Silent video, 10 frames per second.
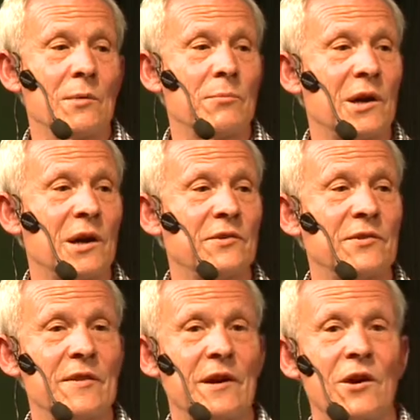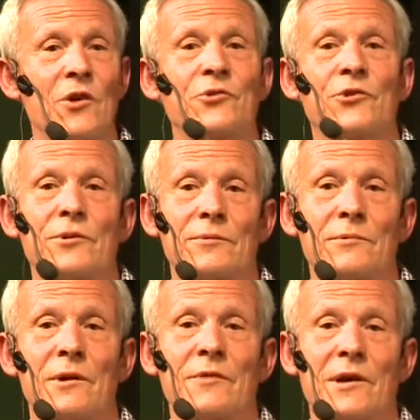because of the culture
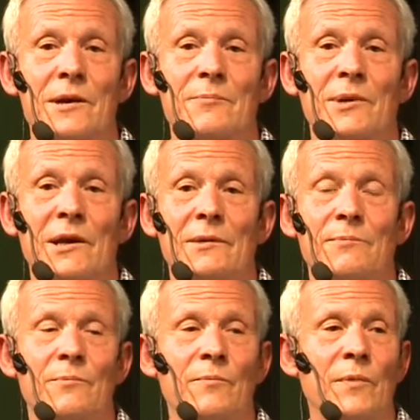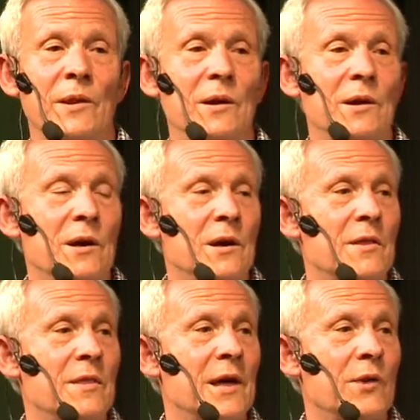of the company.
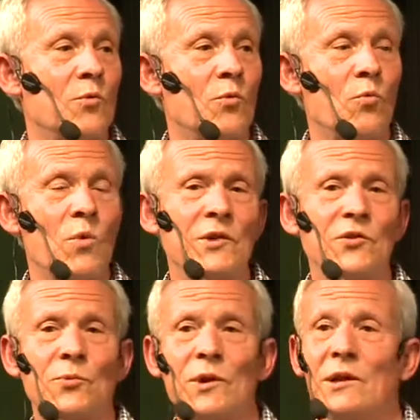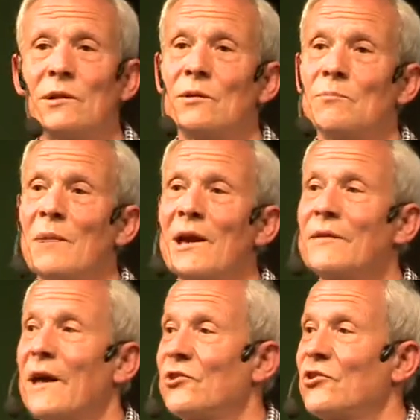That once we made
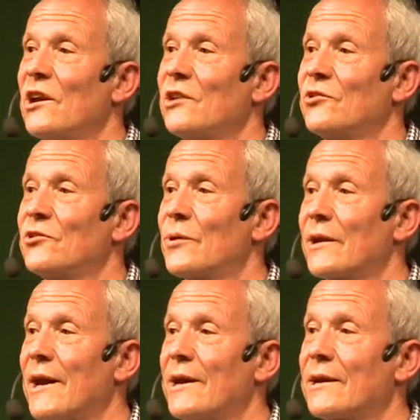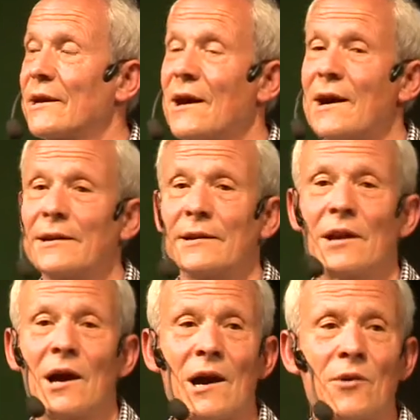that change to organic cotton,
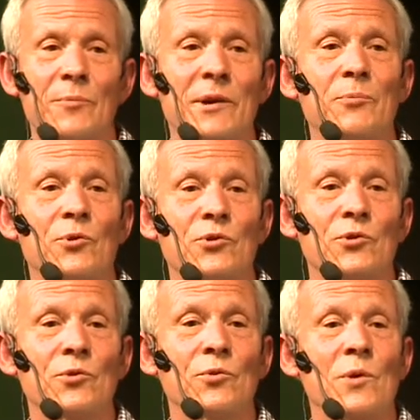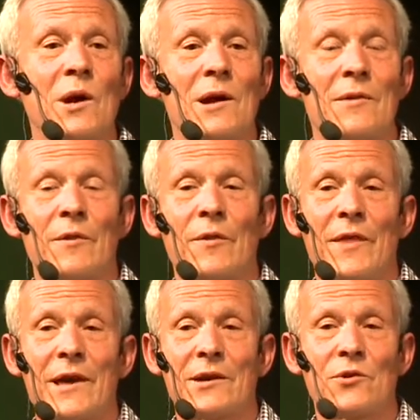our people knew that
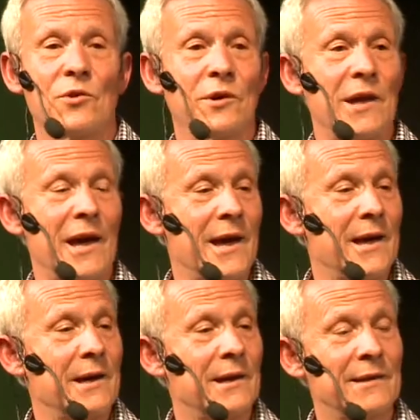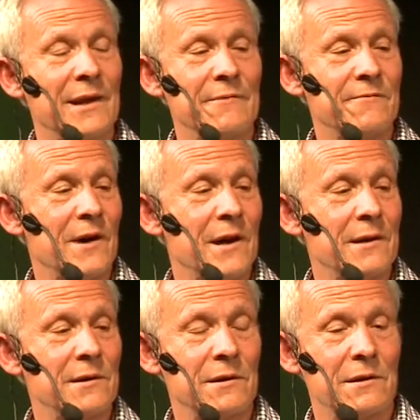they could, A, identify
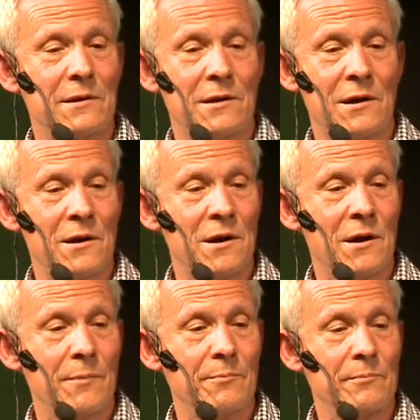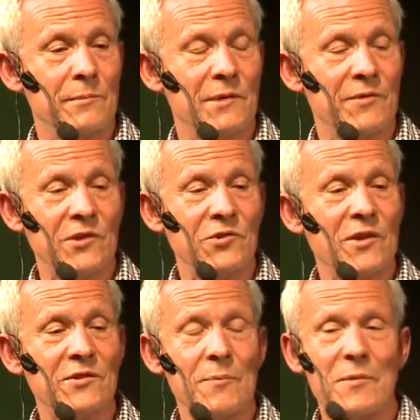a harm. If they saw
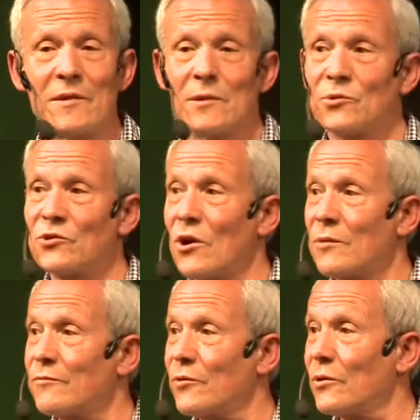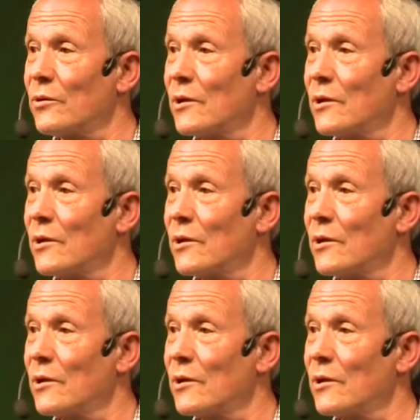something that was harmful,